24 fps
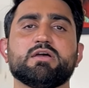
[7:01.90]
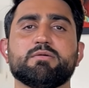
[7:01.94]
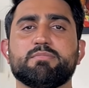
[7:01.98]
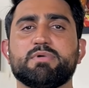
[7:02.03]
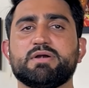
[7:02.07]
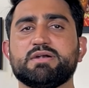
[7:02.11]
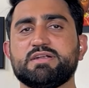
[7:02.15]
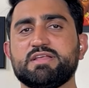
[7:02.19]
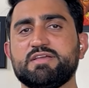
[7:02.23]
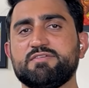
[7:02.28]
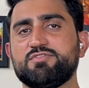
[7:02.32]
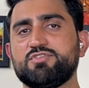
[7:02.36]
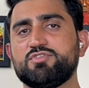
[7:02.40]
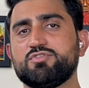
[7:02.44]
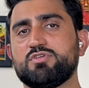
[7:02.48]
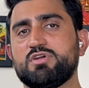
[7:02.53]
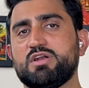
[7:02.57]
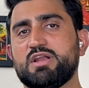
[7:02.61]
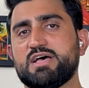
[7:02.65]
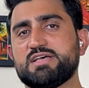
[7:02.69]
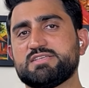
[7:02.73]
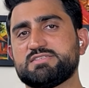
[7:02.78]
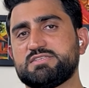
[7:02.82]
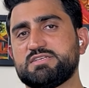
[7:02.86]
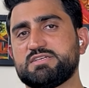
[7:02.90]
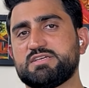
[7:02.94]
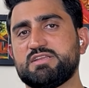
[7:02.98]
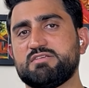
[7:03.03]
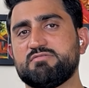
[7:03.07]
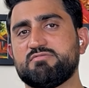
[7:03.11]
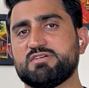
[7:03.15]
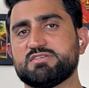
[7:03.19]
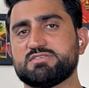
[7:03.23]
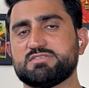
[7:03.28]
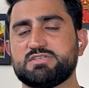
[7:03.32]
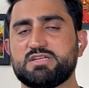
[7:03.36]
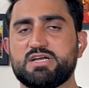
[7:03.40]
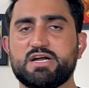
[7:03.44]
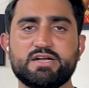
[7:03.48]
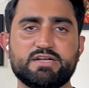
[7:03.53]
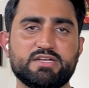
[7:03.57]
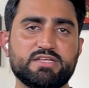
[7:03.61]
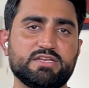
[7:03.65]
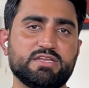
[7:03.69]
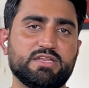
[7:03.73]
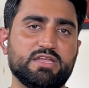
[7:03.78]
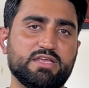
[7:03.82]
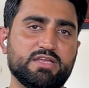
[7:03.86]
But if your last degree was not
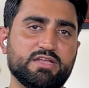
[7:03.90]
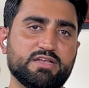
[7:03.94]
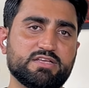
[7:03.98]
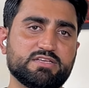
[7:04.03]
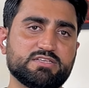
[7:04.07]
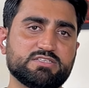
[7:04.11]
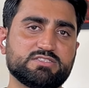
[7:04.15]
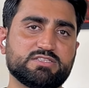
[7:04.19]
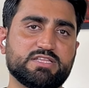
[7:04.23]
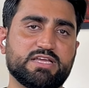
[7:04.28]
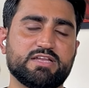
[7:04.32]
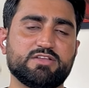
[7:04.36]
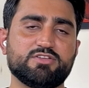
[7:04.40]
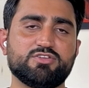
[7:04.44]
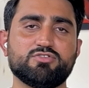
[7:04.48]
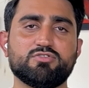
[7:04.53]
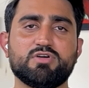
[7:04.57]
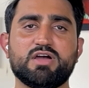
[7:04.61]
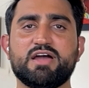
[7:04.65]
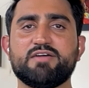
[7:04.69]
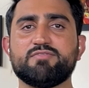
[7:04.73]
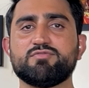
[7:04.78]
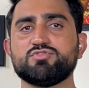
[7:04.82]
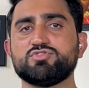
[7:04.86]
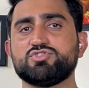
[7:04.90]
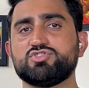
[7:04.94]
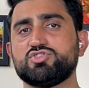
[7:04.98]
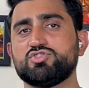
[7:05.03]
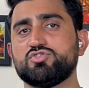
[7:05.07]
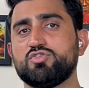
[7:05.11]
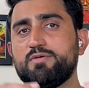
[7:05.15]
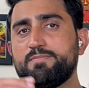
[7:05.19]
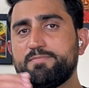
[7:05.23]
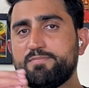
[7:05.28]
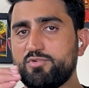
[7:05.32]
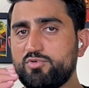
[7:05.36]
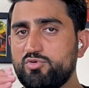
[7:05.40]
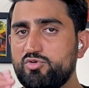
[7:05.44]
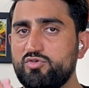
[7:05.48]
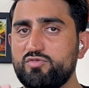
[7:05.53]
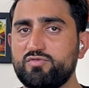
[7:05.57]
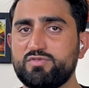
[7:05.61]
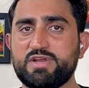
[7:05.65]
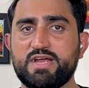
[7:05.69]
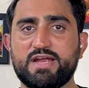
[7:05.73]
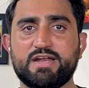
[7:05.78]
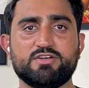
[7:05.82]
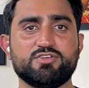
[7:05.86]
in English, then you have to show a
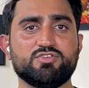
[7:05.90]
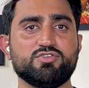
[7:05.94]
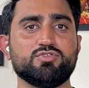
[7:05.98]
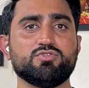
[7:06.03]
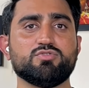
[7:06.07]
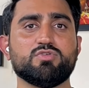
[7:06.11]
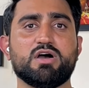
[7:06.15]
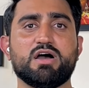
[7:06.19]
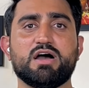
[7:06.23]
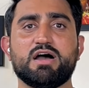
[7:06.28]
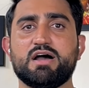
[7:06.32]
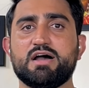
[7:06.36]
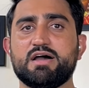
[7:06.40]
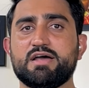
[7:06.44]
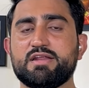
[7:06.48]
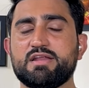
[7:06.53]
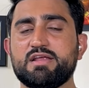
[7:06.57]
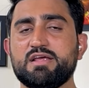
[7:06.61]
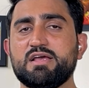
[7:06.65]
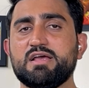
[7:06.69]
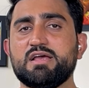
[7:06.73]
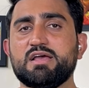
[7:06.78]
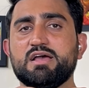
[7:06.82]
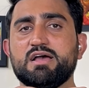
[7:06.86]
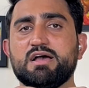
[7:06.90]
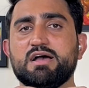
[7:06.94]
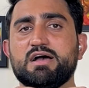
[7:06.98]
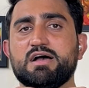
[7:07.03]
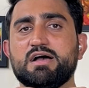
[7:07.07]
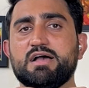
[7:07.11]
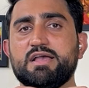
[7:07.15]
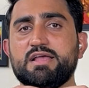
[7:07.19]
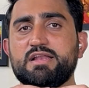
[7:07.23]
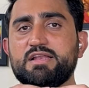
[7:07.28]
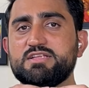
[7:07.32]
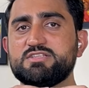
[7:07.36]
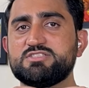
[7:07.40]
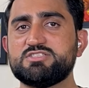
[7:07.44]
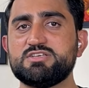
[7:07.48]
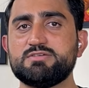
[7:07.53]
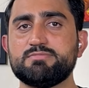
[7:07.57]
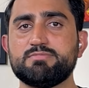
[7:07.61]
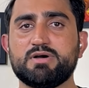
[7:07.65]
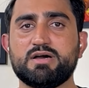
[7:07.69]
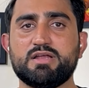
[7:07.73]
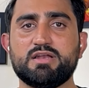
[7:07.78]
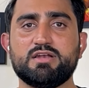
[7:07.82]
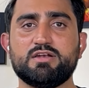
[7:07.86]
proof that you are
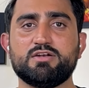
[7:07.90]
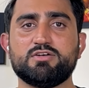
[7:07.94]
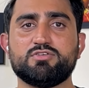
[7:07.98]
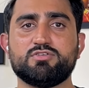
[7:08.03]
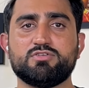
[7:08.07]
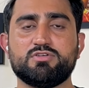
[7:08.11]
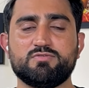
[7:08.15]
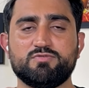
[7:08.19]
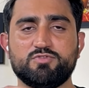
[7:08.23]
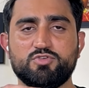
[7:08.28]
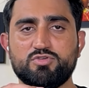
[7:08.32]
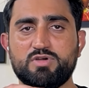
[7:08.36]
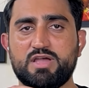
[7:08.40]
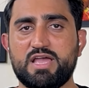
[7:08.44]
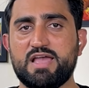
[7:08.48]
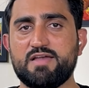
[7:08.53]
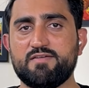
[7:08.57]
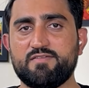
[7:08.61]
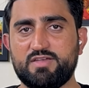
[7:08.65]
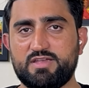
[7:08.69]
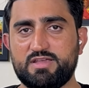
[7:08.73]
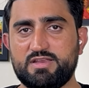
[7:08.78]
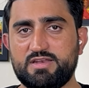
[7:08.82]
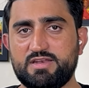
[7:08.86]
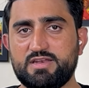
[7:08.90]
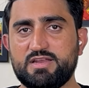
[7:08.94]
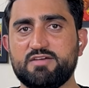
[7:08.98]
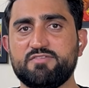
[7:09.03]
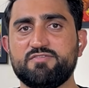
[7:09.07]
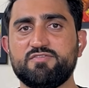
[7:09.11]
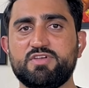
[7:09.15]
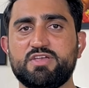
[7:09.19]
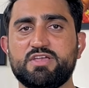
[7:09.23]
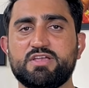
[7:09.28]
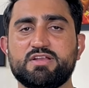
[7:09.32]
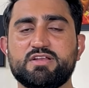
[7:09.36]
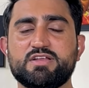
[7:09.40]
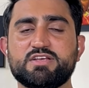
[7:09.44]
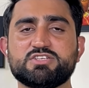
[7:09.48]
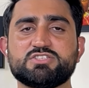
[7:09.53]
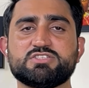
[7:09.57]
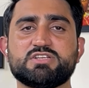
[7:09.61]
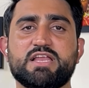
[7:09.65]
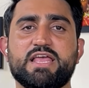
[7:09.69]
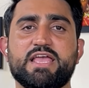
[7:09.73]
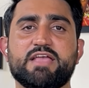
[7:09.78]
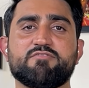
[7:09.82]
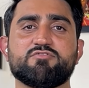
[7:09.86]
eligible, you have enough
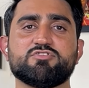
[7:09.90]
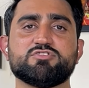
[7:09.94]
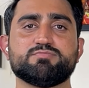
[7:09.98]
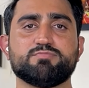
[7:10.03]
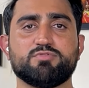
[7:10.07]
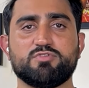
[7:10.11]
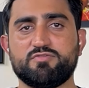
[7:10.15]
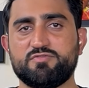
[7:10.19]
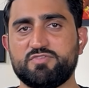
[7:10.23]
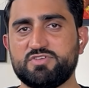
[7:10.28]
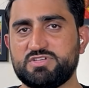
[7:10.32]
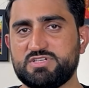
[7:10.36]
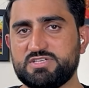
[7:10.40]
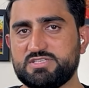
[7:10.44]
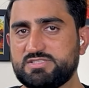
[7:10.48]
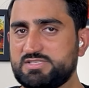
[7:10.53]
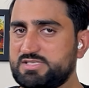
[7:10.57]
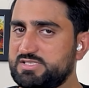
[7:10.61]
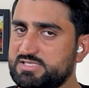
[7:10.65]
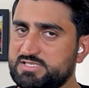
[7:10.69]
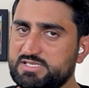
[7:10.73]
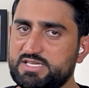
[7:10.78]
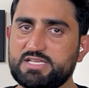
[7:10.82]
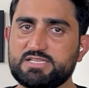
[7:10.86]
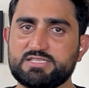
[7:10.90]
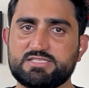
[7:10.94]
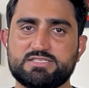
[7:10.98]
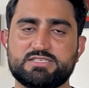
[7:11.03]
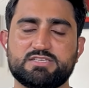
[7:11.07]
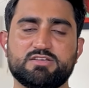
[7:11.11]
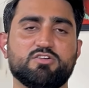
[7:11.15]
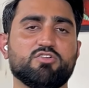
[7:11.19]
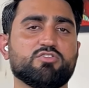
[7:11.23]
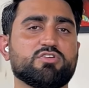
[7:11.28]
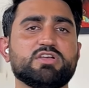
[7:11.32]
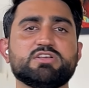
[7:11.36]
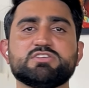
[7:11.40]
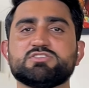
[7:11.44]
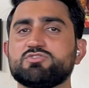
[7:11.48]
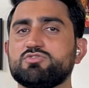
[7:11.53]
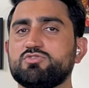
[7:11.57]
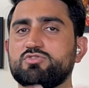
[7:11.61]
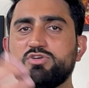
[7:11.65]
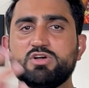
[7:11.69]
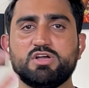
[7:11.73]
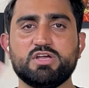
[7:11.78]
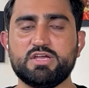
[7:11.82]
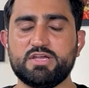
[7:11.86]
English language proficiency skills. Okay,
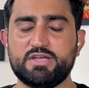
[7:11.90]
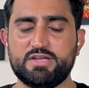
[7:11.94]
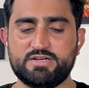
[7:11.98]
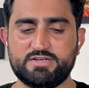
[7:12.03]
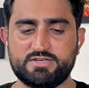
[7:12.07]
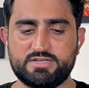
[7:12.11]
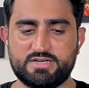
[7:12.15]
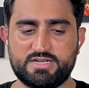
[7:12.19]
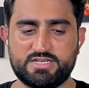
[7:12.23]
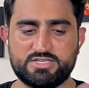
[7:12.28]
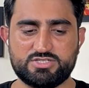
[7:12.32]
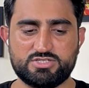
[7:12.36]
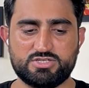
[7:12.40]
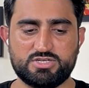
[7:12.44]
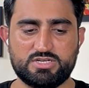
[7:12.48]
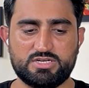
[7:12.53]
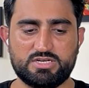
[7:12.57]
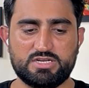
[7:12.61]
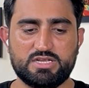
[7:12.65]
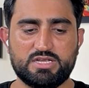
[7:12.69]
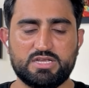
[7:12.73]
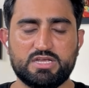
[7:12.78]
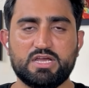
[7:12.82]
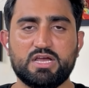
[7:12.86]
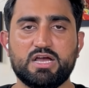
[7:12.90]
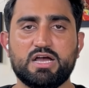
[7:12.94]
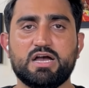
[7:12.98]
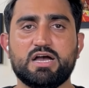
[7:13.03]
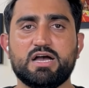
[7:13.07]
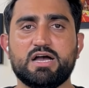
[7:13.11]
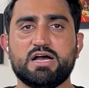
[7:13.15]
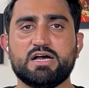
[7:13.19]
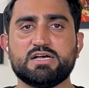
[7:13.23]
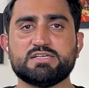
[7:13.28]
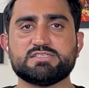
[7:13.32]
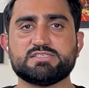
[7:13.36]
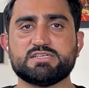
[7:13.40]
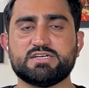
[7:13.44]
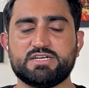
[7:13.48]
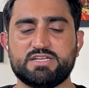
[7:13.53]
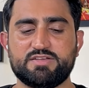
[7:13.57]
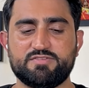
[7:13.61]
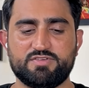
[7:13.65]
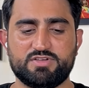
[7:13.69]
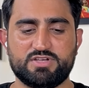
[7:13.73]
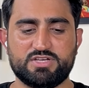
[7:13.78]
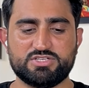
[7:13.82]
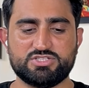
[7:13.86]
so international
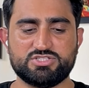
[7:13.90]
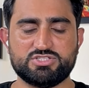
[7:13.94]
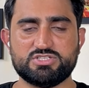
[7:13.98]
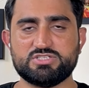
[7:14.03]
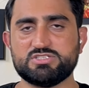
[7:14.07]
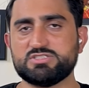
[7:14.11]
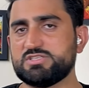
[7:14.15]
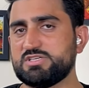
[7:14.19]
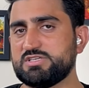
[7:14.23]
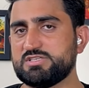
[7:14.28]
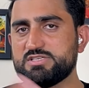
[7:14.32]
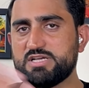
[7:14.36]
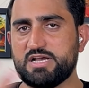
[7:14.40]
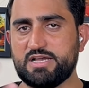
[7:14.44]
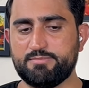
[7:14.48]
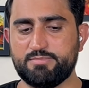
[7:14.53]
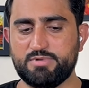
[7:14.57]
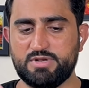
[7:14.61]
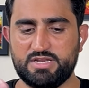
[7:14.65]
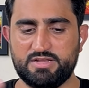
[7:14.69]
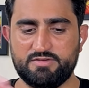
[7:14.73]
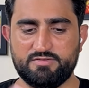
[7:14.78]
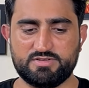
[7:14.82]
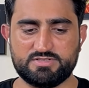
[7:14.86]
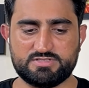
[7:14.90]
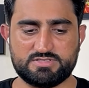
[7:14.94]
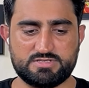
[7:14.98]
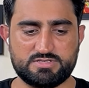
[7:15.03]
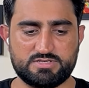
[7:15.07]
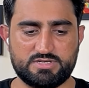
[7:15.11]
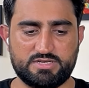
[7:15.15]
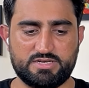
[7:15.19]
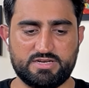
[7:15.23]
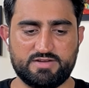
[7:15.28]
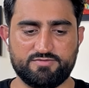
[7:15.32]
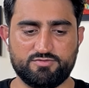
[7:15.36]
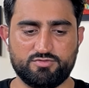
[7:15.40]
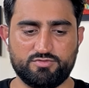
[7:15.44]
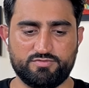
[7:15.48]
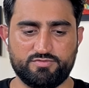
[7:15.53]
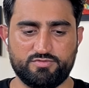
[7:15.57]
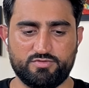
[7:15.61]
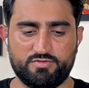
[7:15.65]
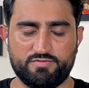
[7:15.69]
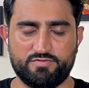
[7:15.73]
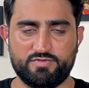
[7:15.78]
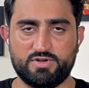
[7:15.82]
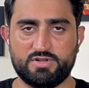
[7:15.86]
certifications is, I believe, is enough to
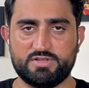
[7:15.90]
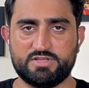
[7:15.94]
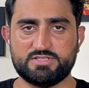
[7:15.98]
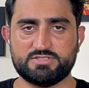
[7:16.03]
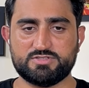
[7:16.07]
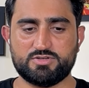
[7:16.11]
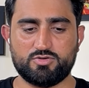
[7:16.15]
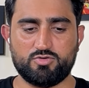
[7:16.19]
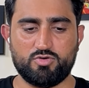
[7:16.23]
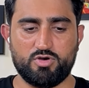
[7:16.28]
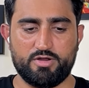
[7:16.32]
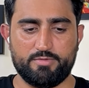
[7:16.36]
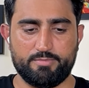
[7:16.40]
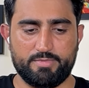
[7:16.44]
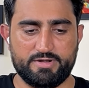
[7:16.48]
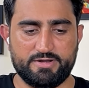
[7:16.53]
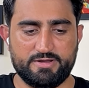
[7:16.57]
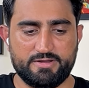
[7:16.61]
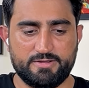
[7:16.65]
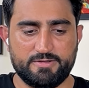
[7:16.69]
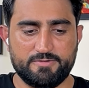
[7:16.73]
fulfill this requirement.